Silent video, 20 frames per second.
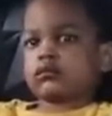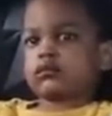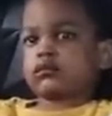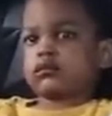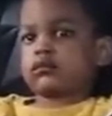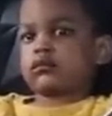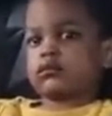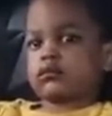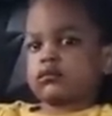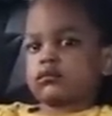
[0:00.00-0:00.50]

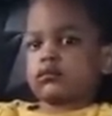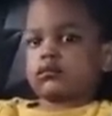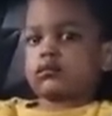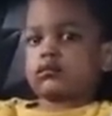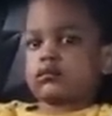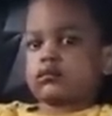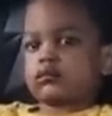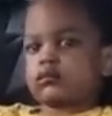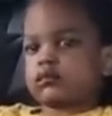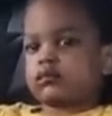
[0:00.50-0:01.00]

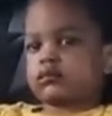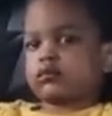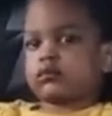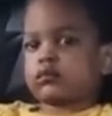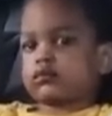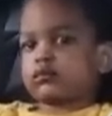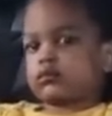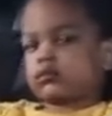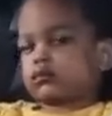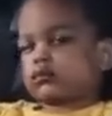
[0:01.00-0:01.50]

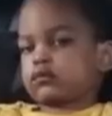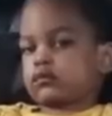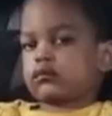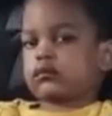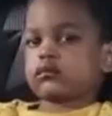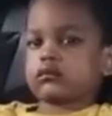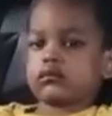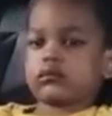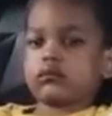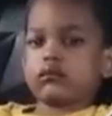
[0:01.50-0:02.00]

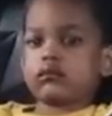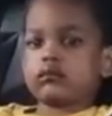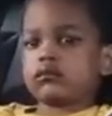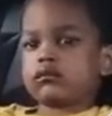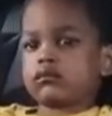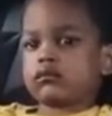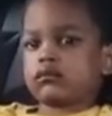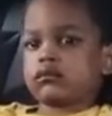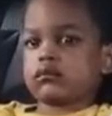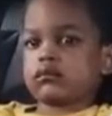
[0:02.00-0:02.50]

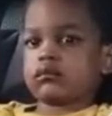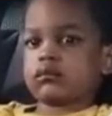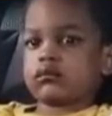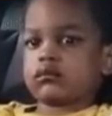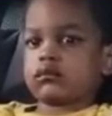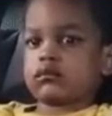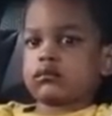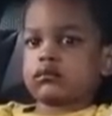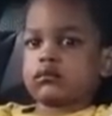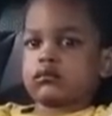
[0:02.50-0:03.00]

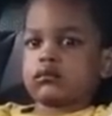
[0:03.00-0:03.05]
[no speech]